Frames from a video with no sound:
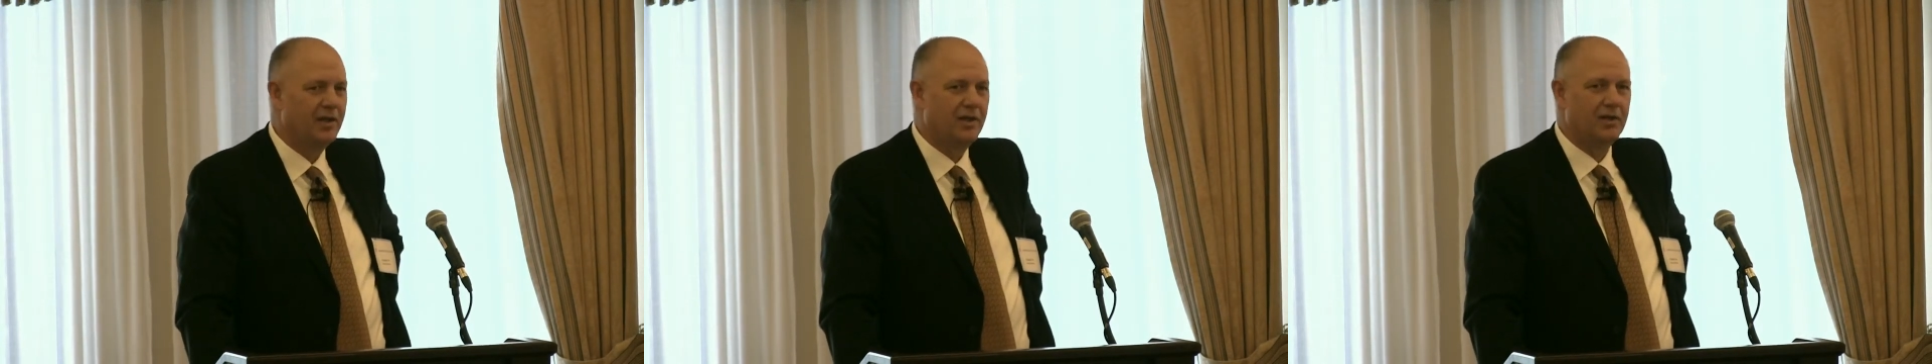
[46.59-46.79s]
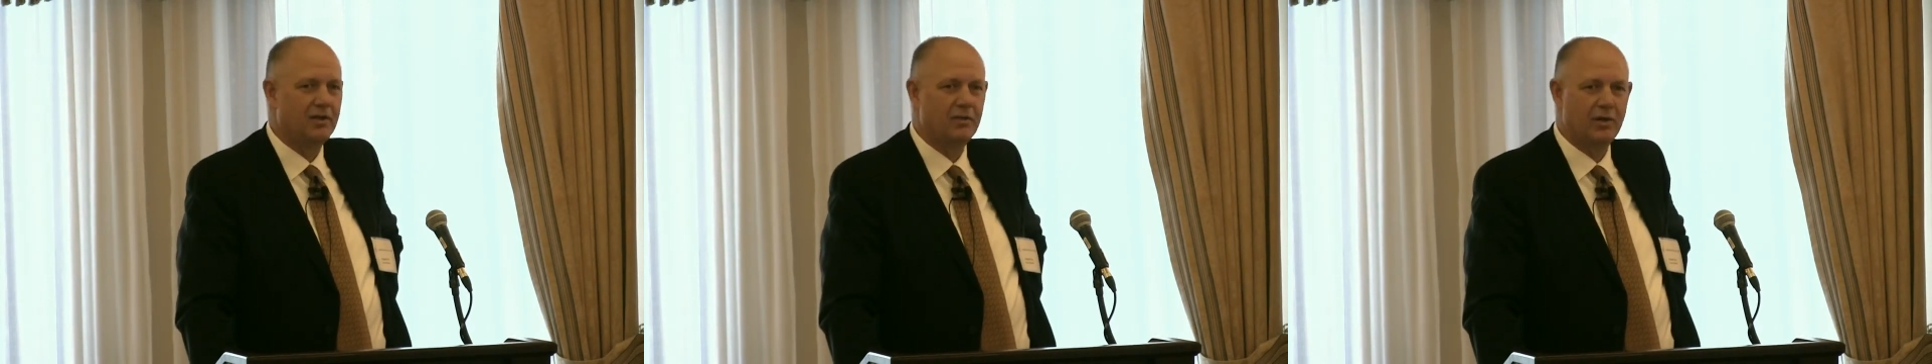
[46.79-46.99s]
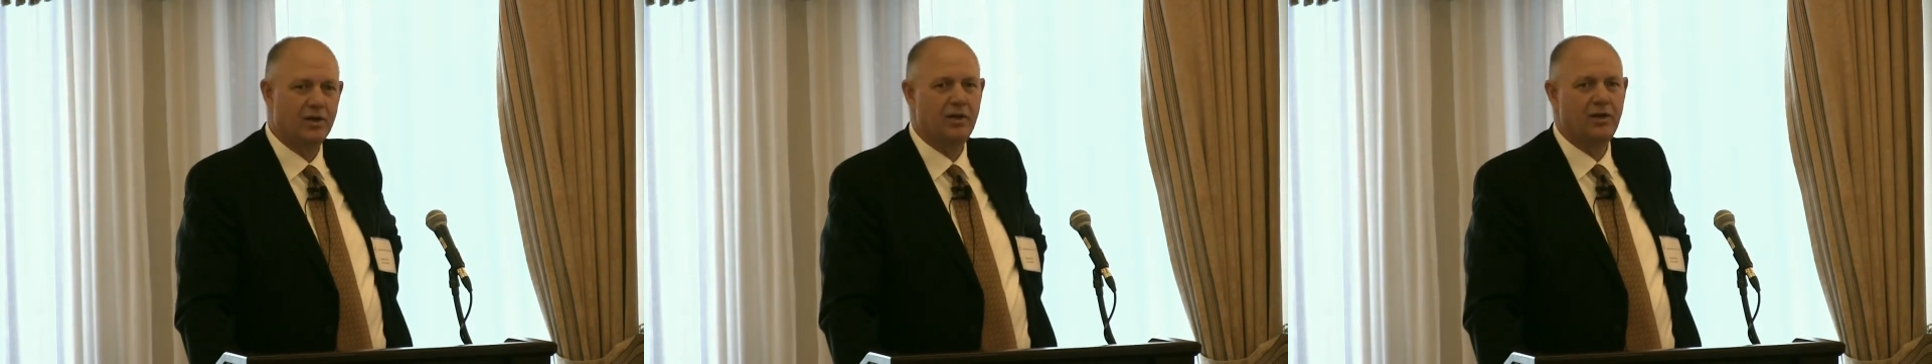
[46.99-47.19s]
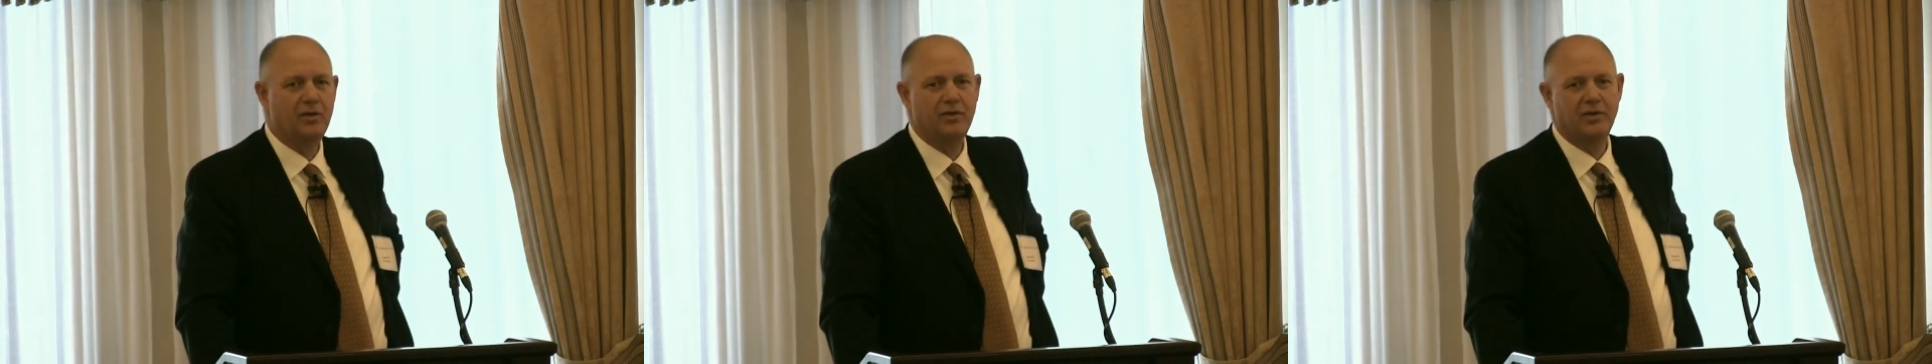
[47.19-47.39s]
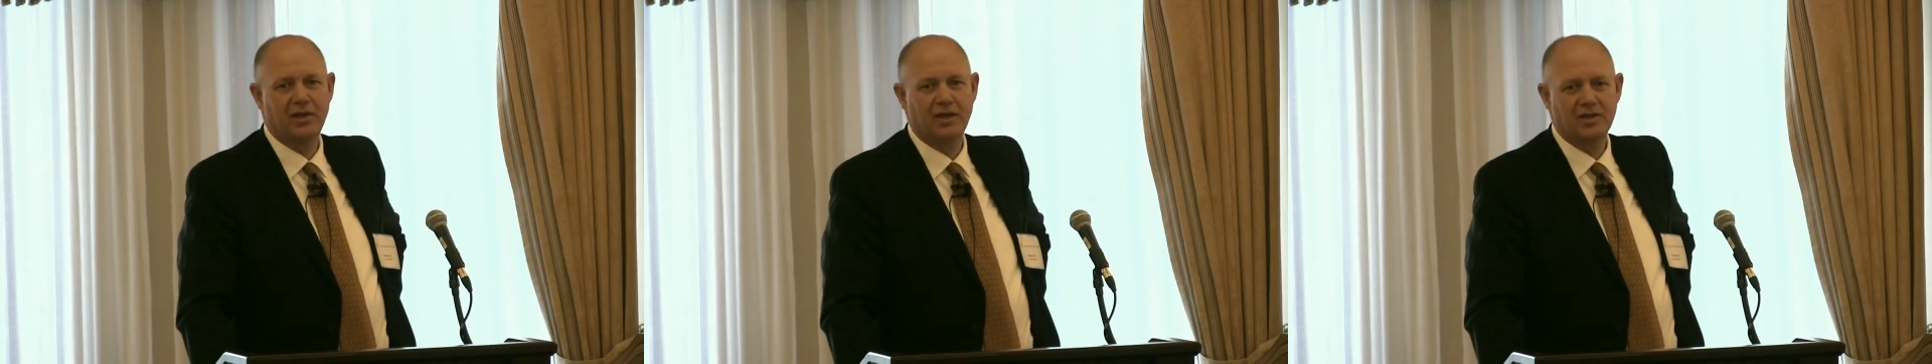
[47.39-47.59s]
you know, when all
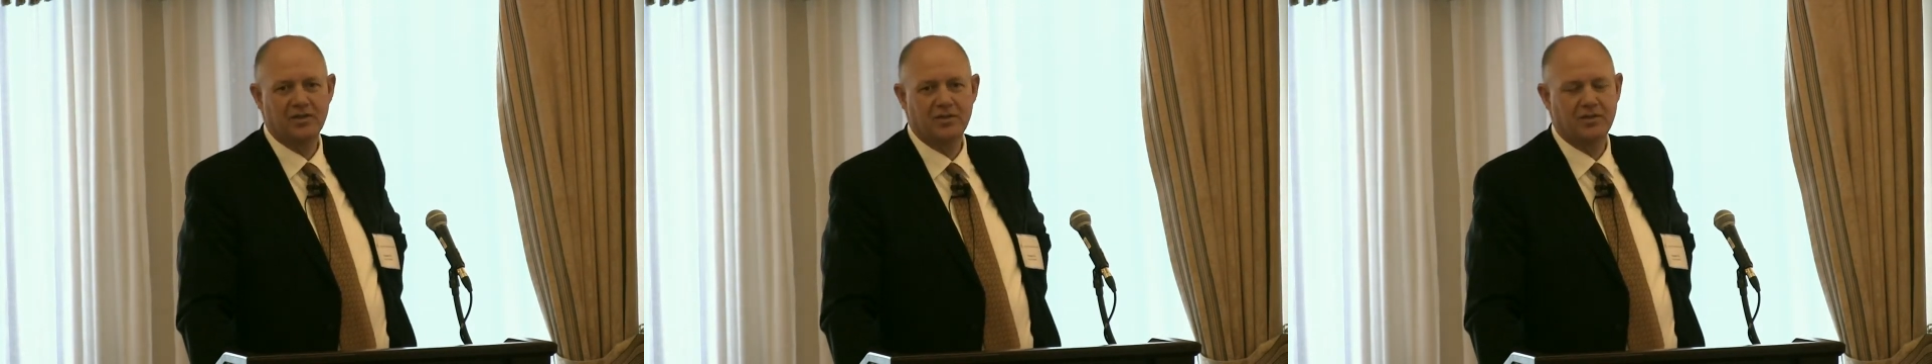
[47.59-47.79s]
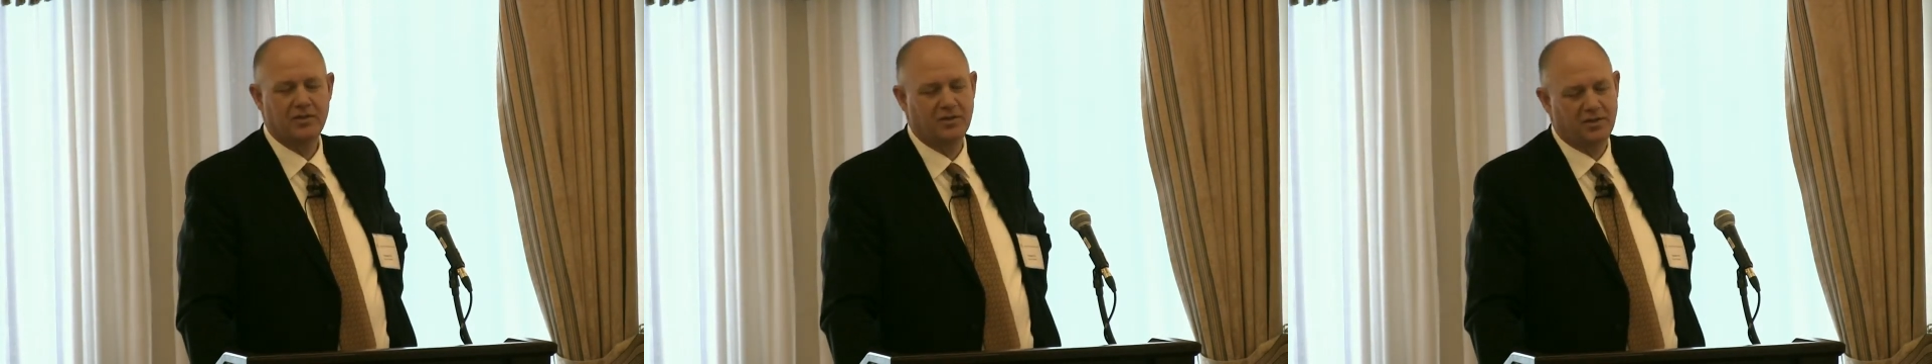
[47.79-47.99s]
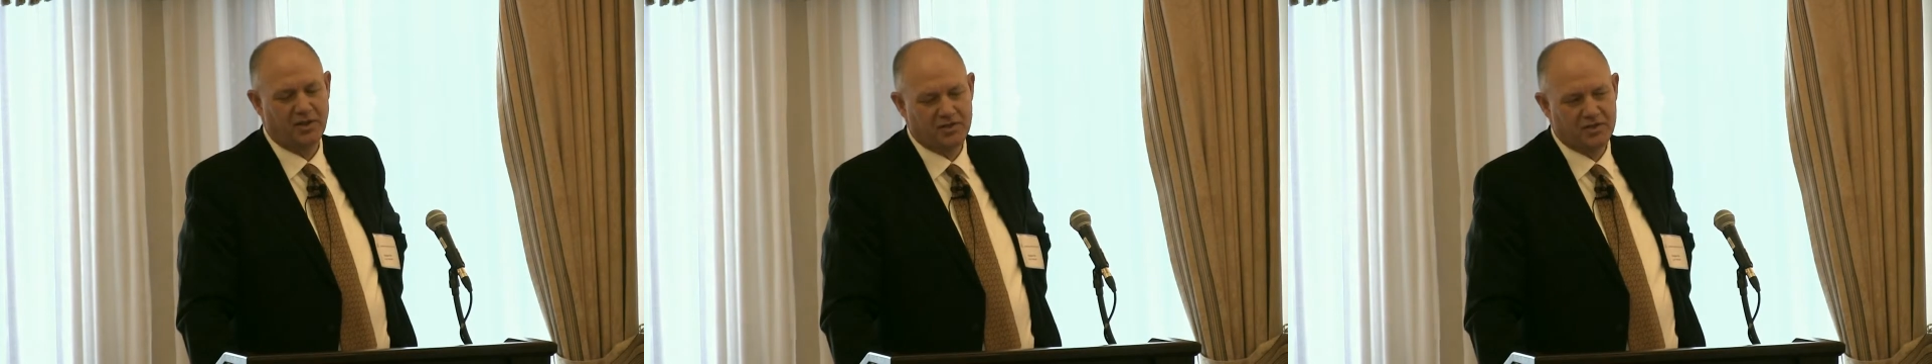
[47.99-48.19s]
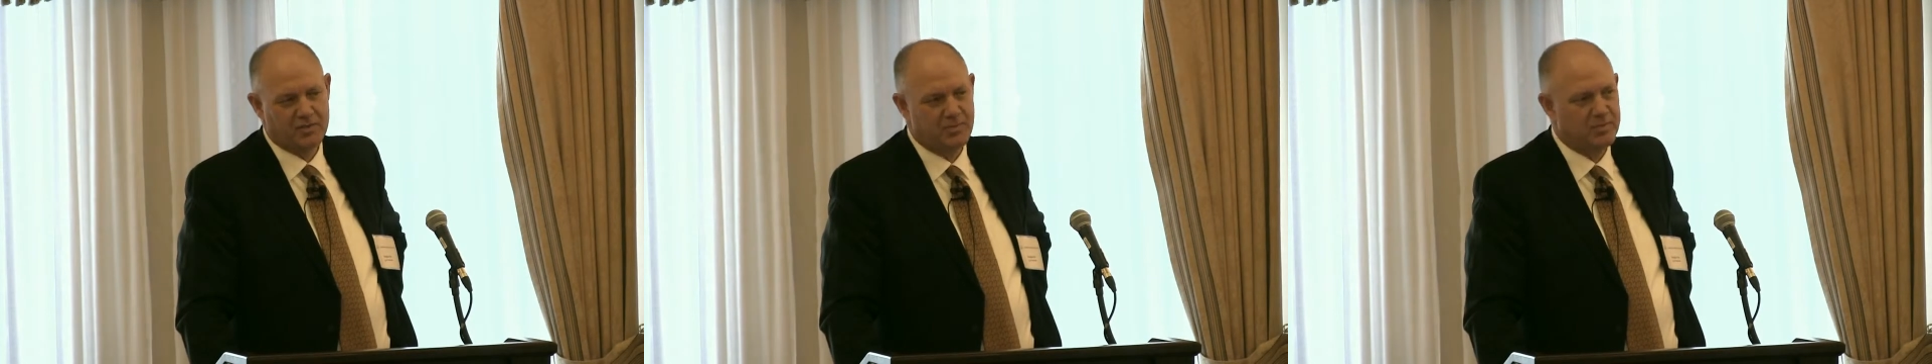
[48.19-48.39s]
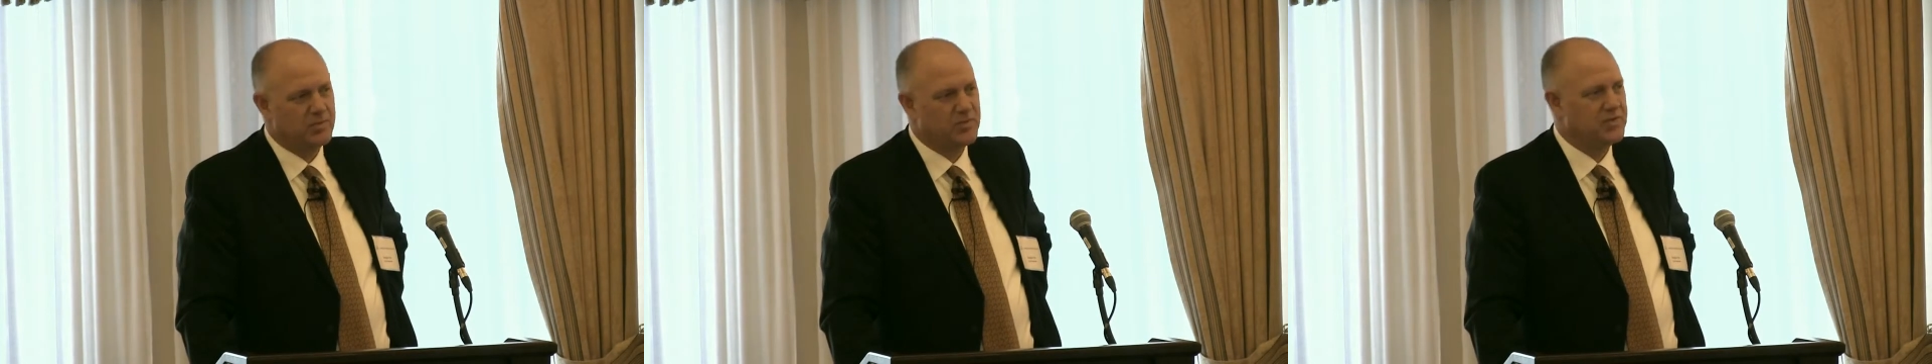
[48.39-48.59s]
the dust, the
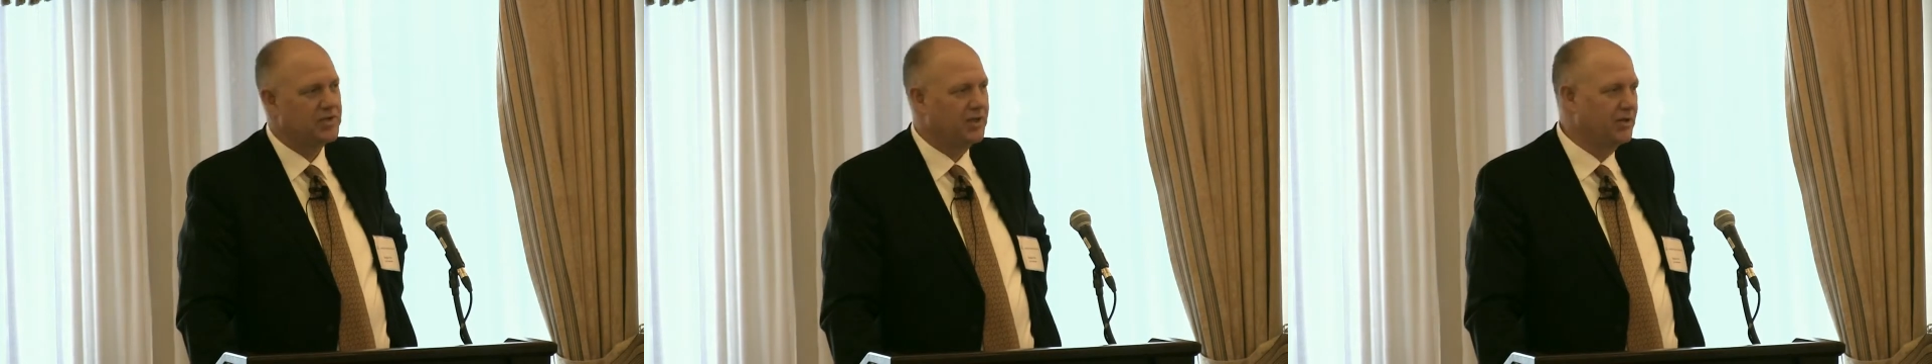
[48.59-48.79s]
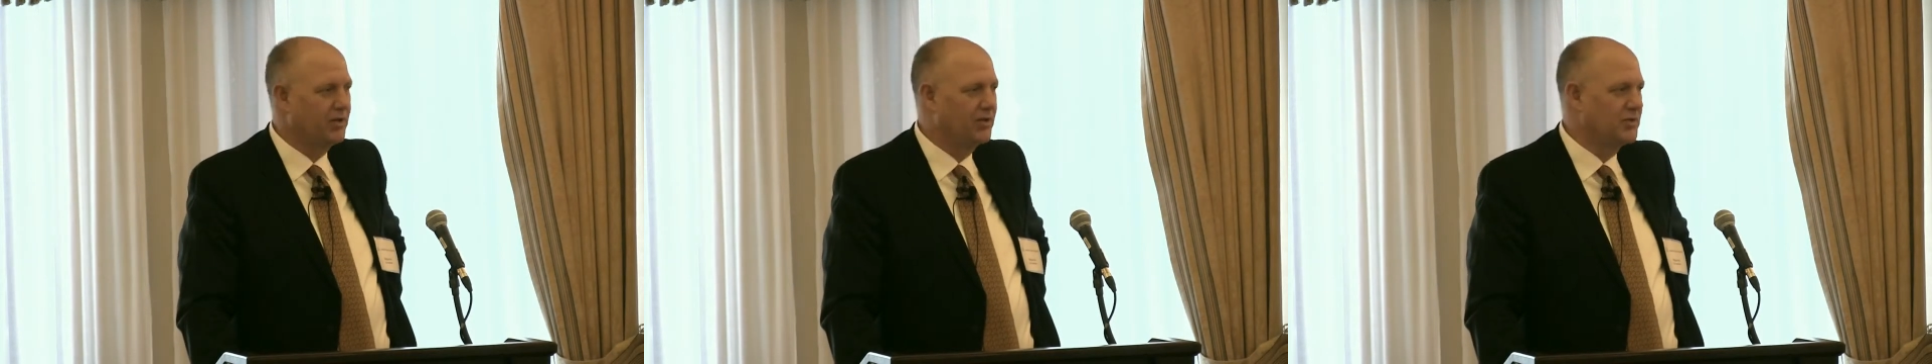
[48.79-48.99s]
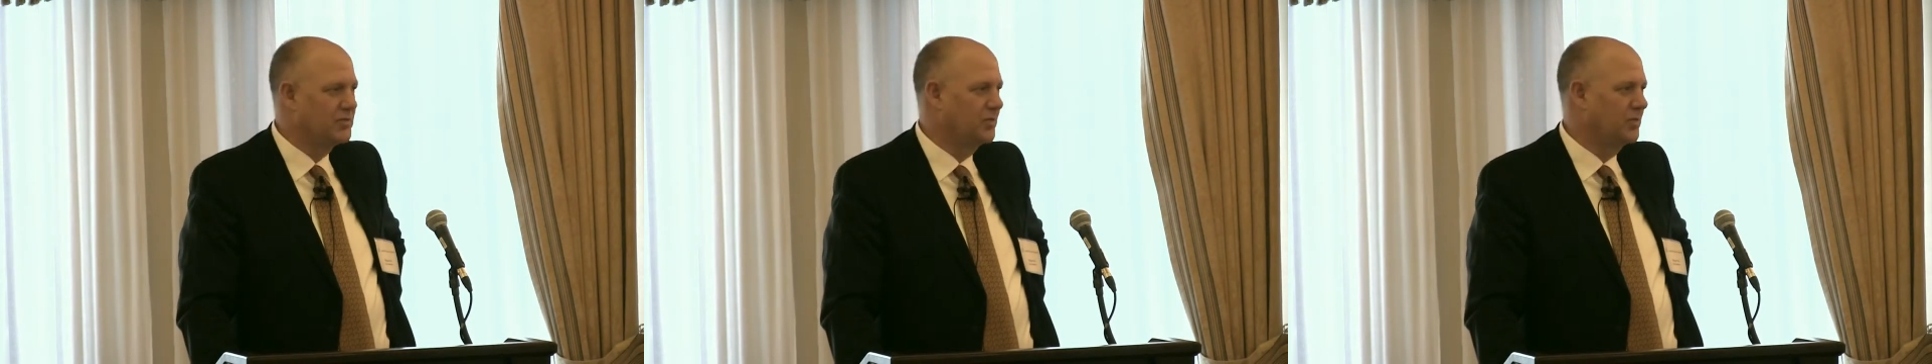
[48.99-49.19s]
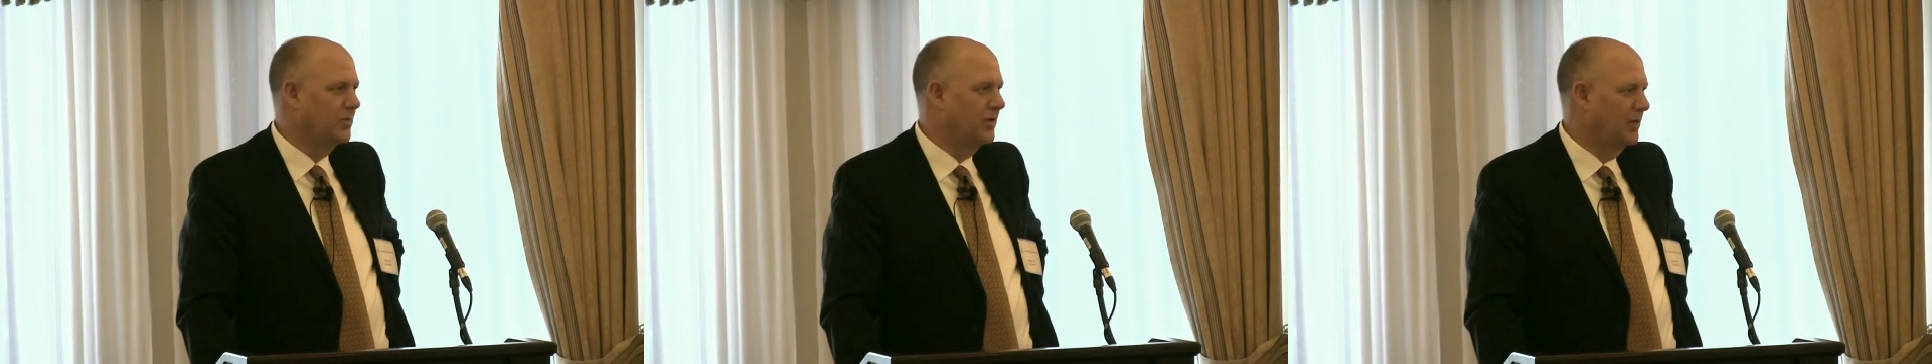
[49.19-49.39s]
dust settles,